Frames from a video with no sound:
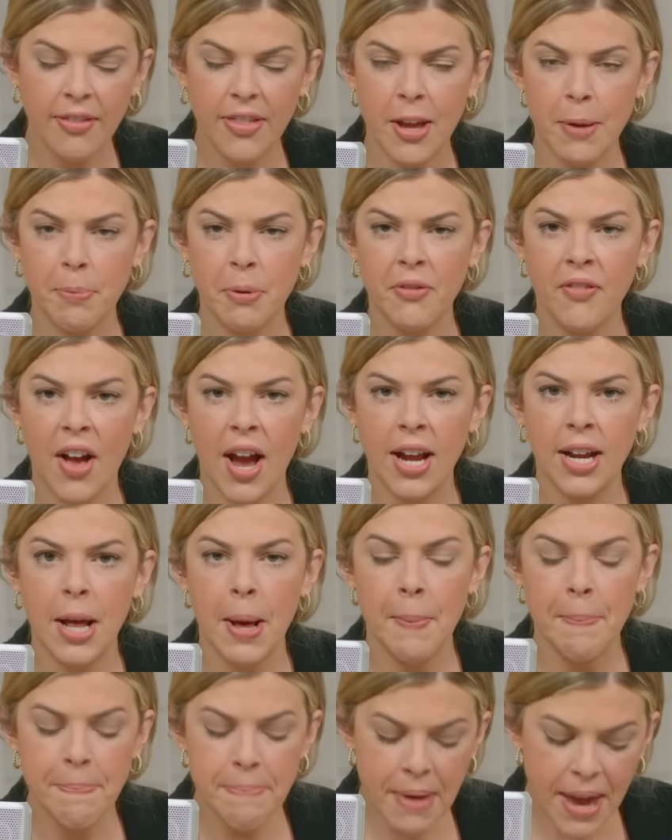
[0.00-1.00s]
They provide
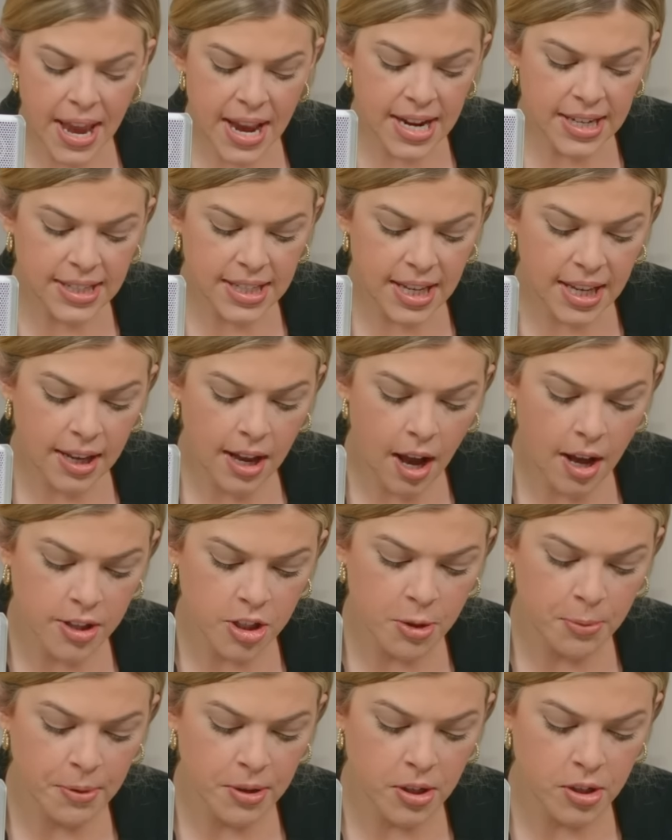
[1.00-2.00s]
amazing
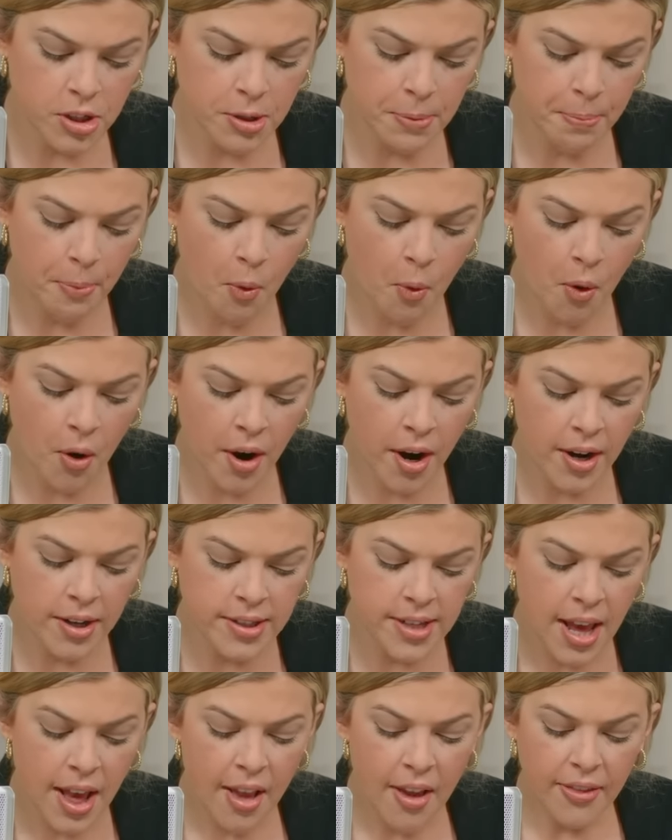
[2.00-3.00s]
customer
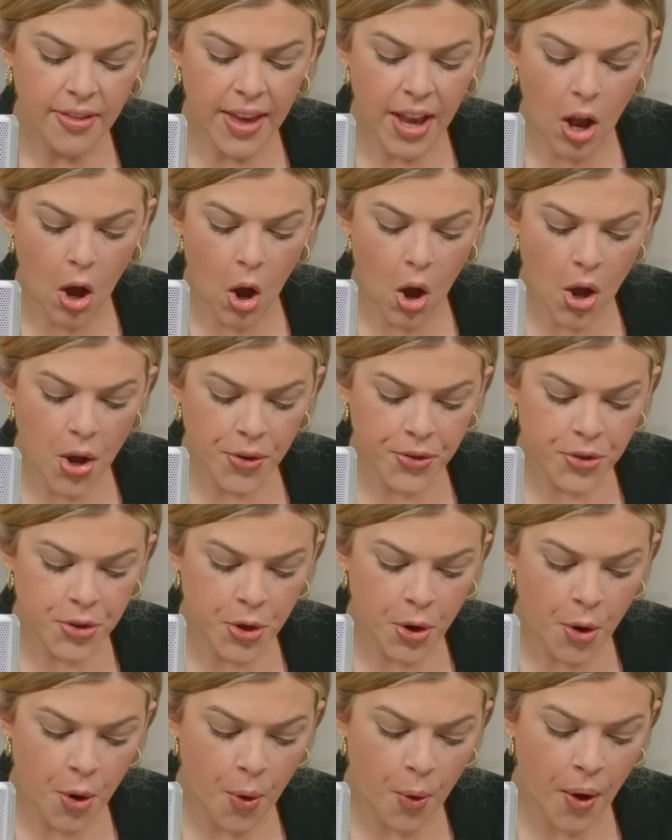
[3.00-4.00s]
support. They
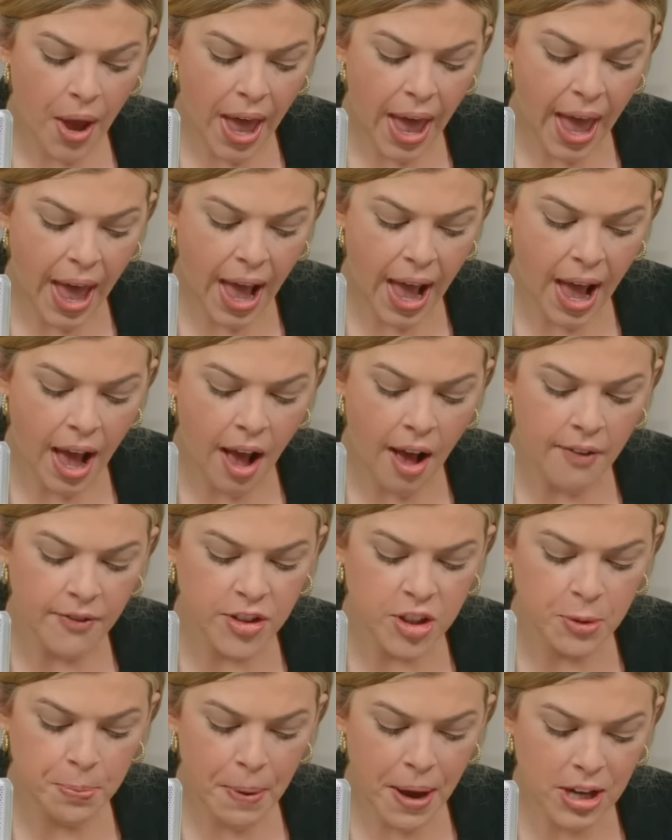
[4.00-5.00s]
also
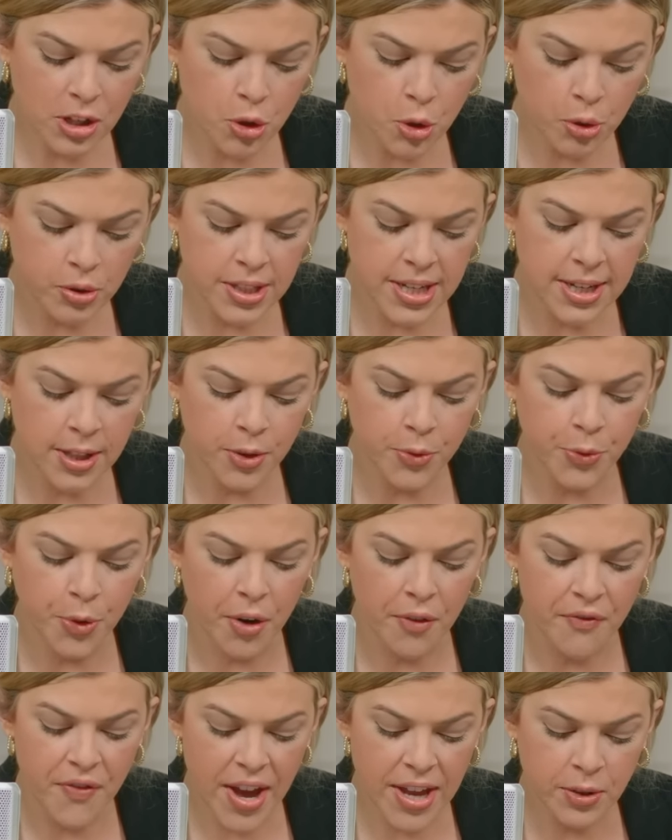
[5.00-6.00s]
have special deals
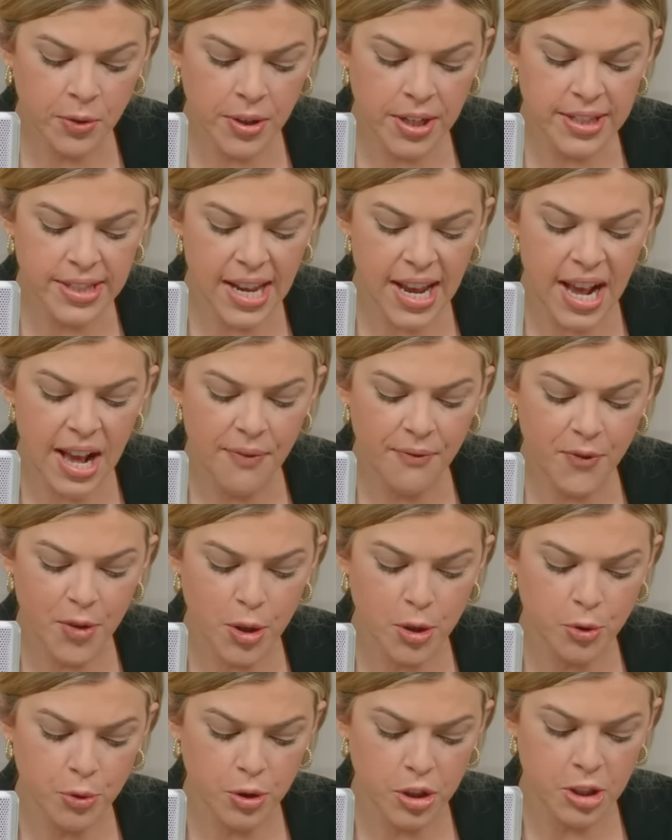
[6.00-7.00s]
for veterans and
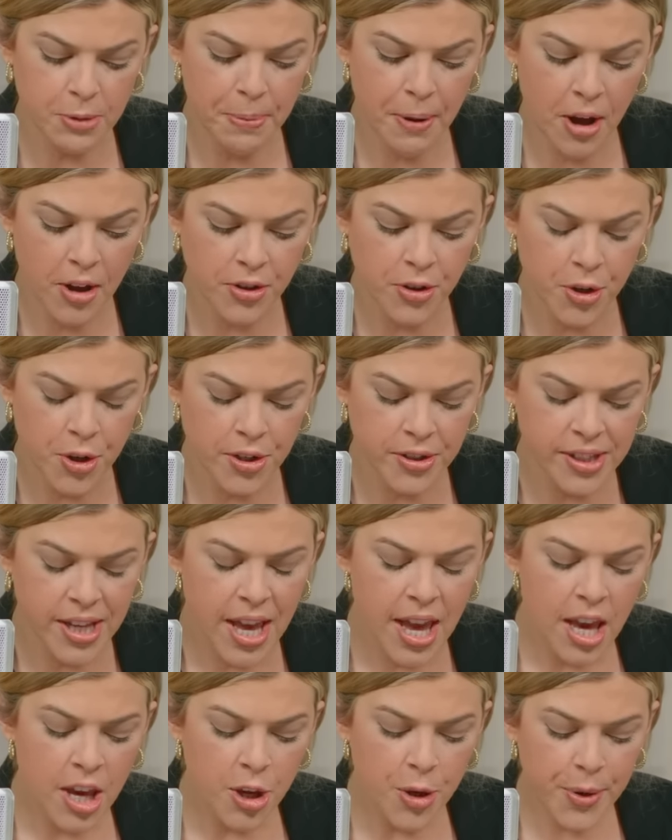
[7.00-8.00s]
first responders.
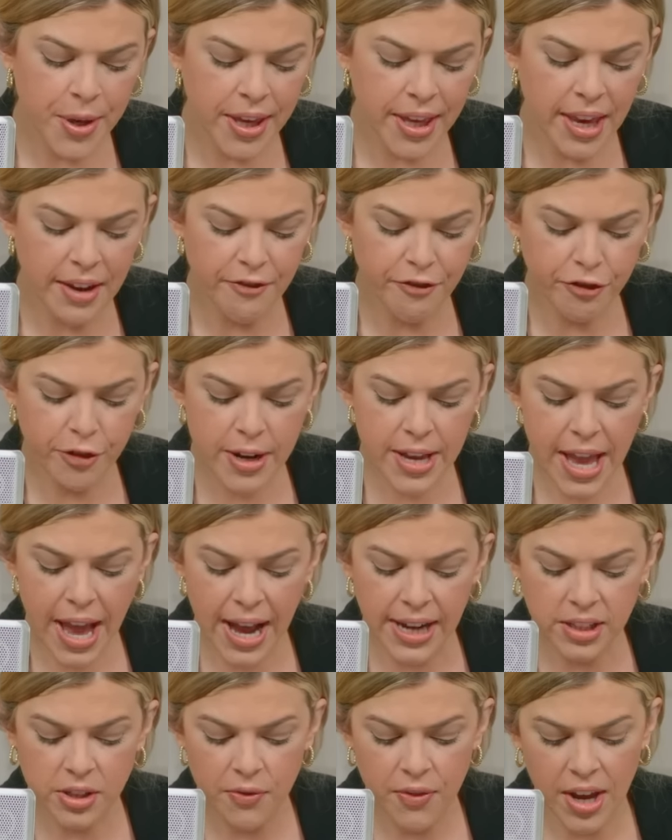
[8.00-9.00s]
You can get free
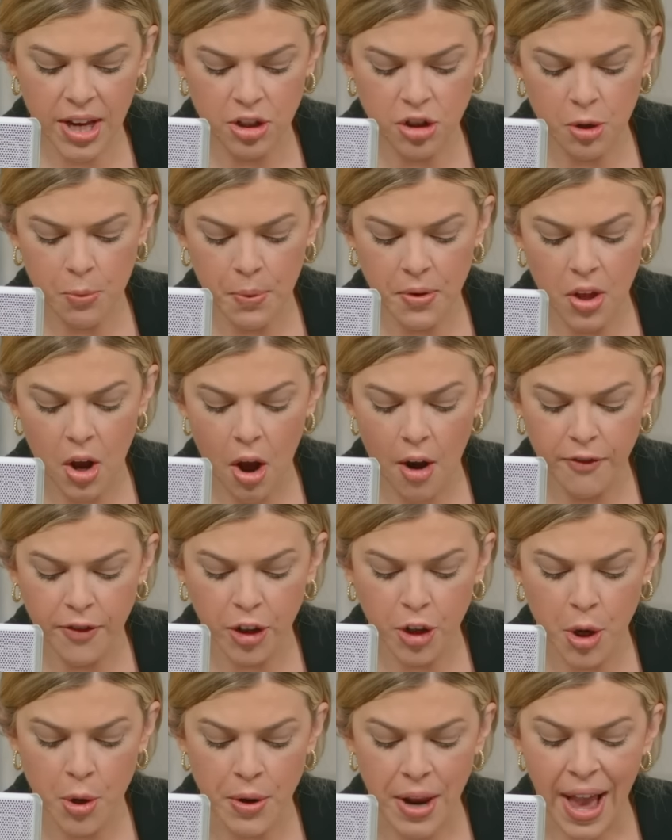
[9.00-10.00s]
activation with the
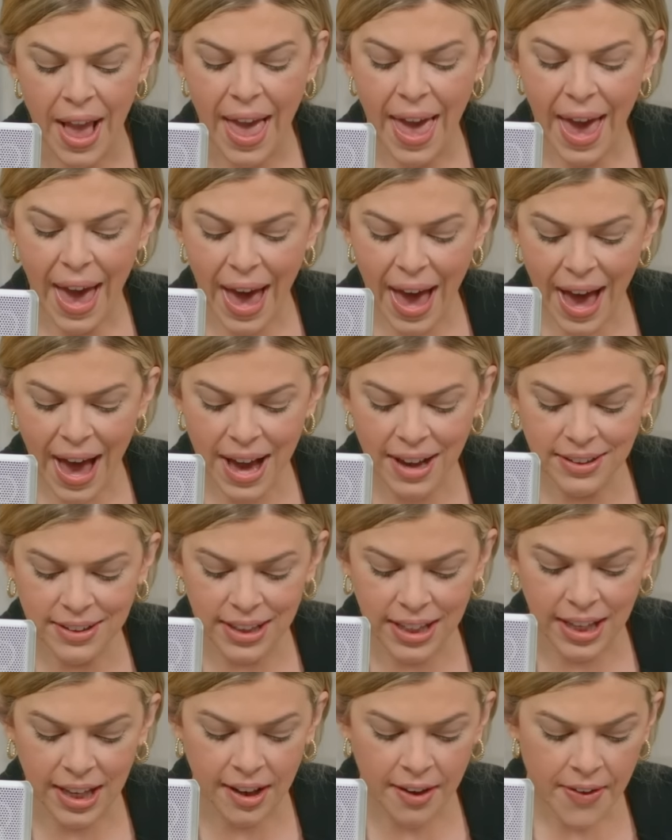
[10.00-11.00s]
offer code
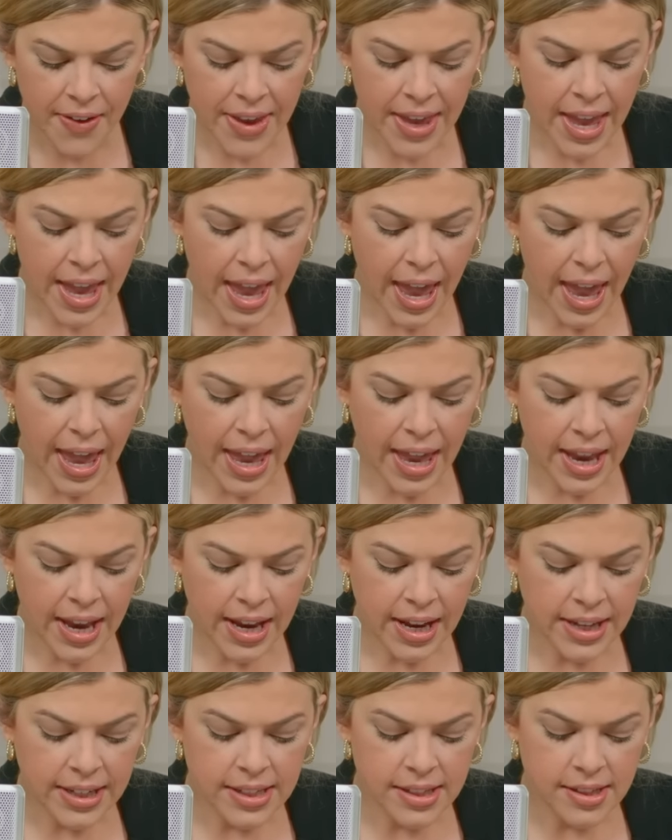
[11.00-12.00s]
Allie,
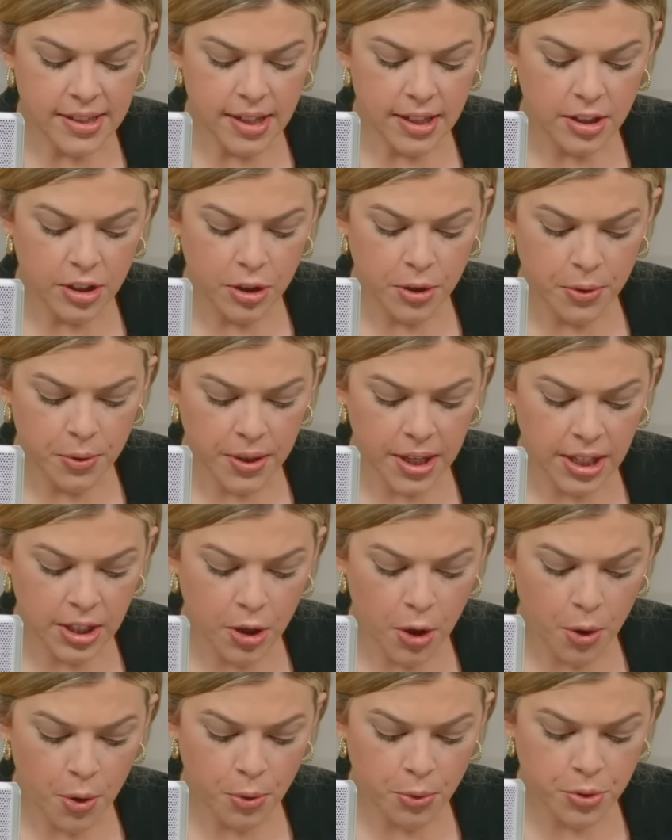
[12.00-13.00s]
and you
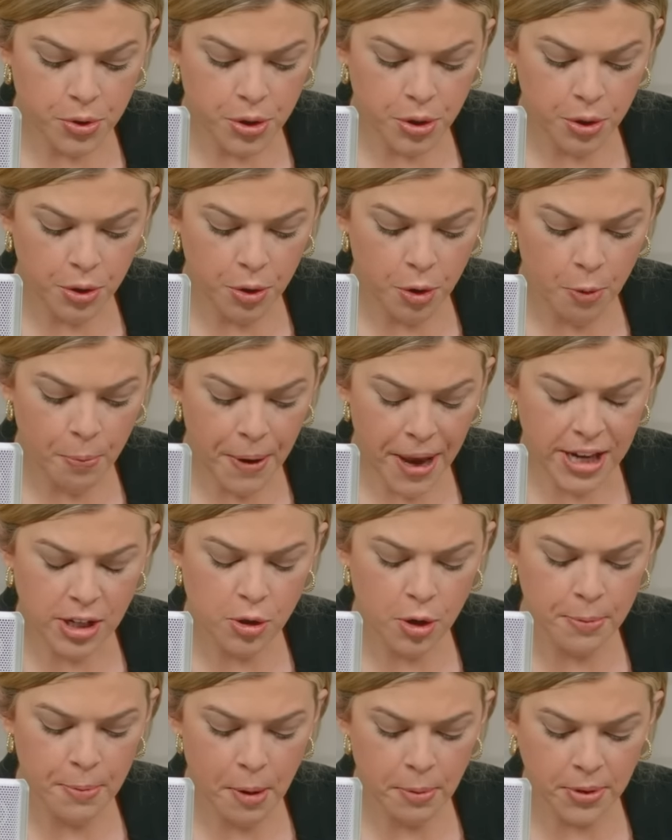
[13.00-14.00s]
can go to
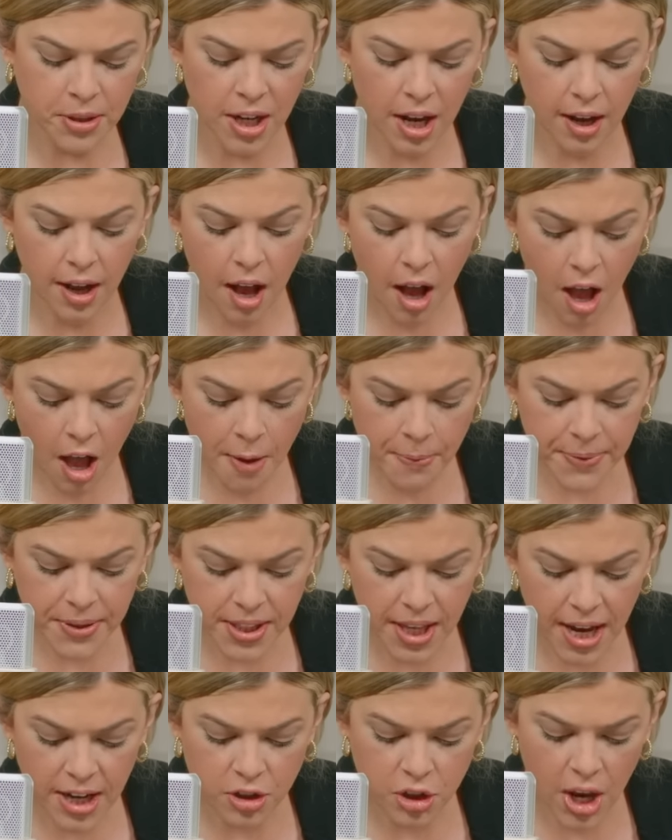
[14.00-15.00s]

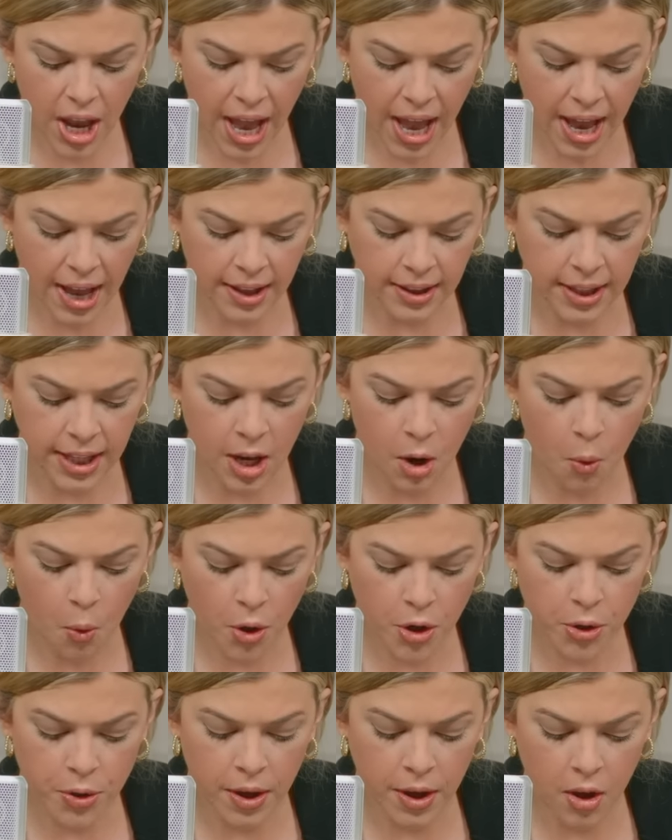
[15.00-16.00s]
patriotmobile.com/Allie,
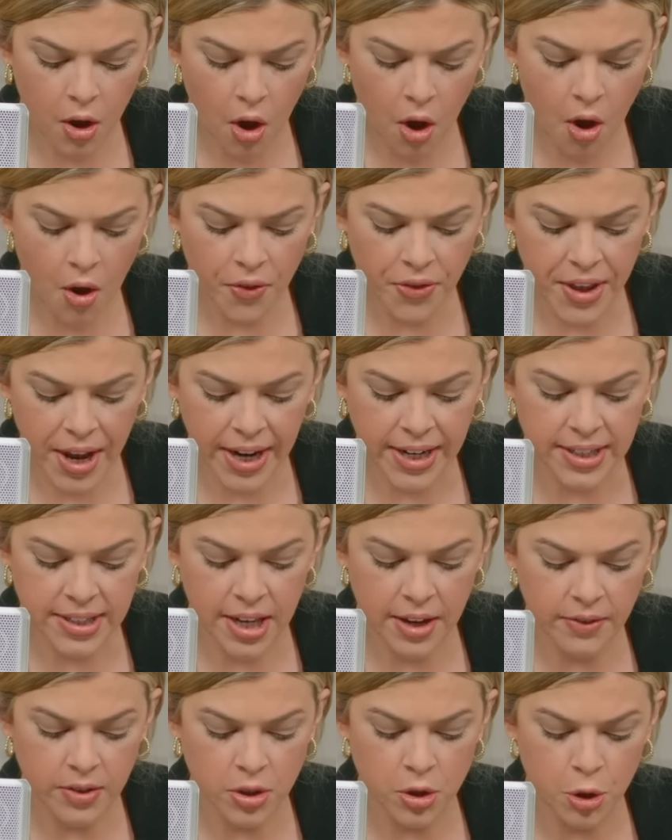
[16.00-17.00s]
or you can call
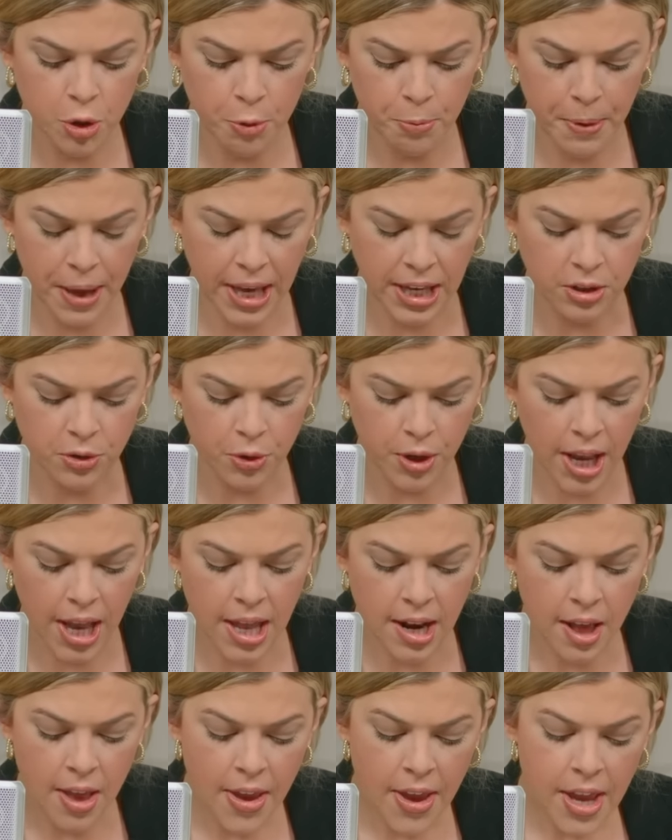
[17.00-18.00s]

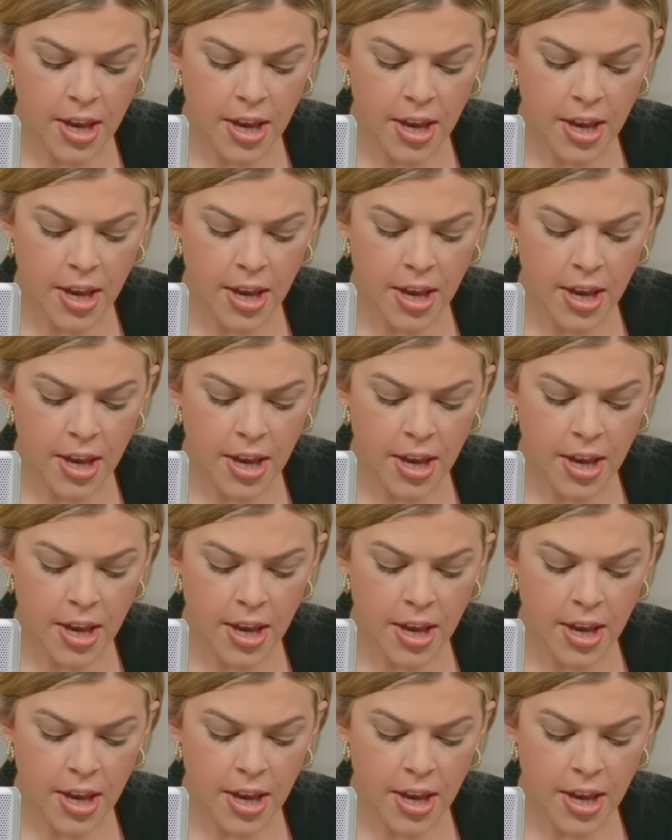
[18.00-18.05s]
972-PATRIOT.